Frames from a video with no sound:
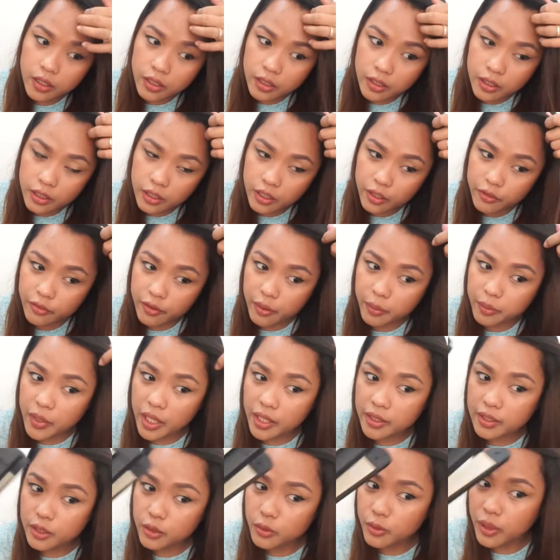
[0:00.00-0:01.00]
And then if I'm
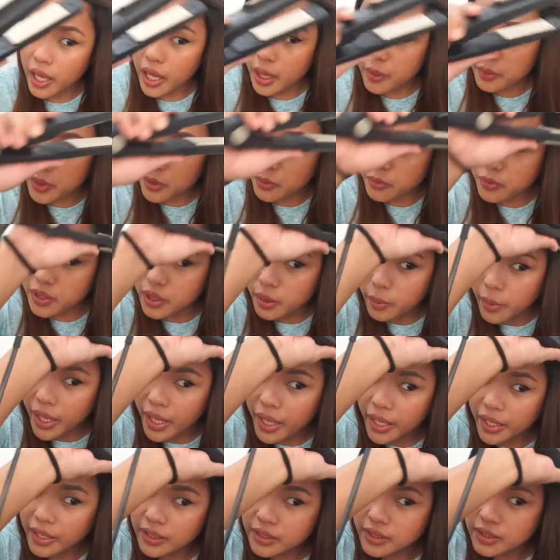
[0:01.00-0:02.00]
not so happy with the
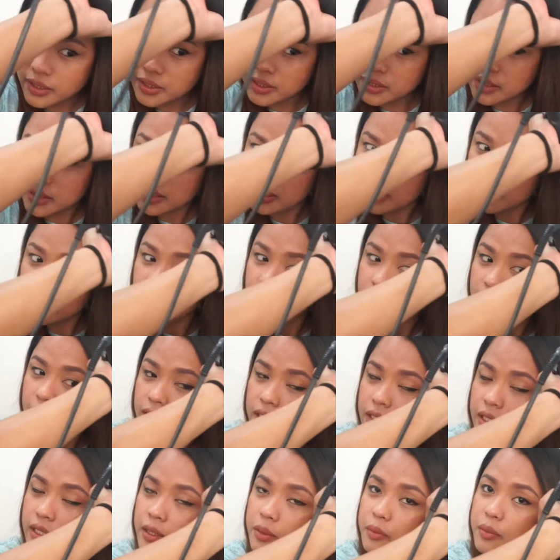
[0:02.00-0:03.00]
bangs,
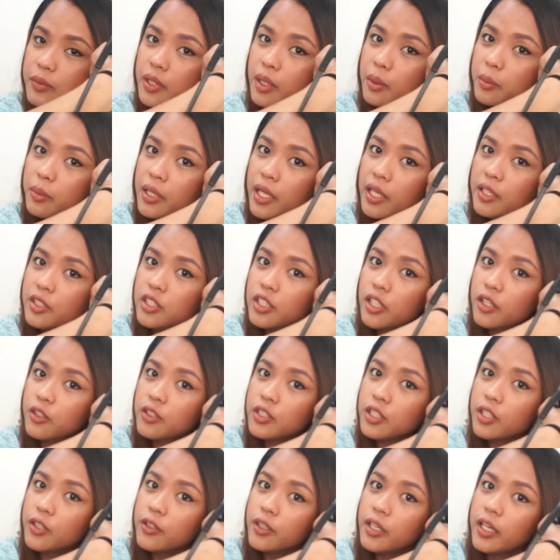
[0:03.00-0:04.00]
pinaplansya ko
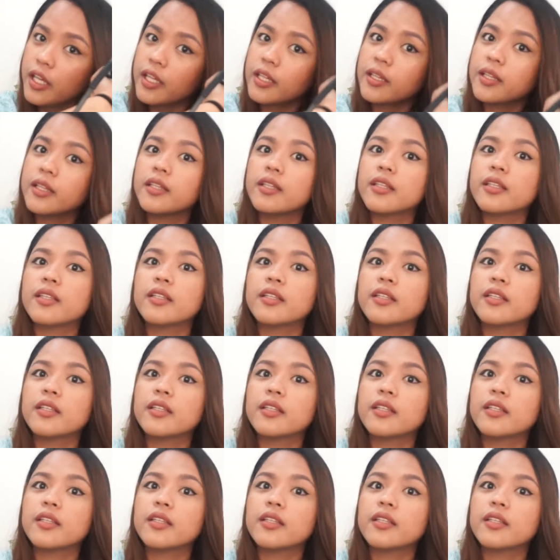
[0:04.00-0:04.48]
siya ulit.